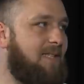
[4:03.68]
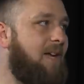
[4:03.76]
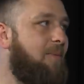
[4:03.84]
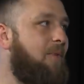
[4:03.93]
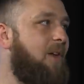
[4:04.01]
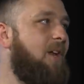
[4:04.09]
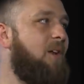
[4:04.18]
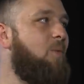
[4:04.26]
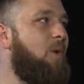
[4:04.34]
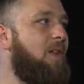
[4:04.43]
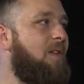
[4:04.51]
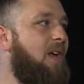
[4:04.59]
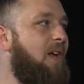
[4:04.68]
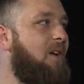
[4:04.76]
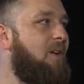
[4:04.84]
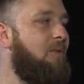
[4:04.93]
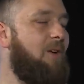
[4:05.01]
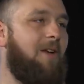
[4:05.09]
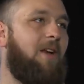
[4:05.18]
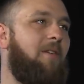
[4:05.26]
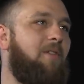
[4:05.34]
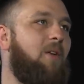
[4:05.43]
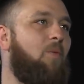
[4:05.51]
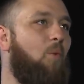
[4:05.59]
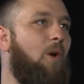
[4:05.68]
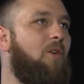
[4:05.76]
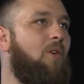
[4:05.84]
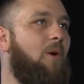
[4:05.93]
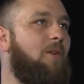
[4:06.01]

step that I didn't want to take, or not even didn't want to.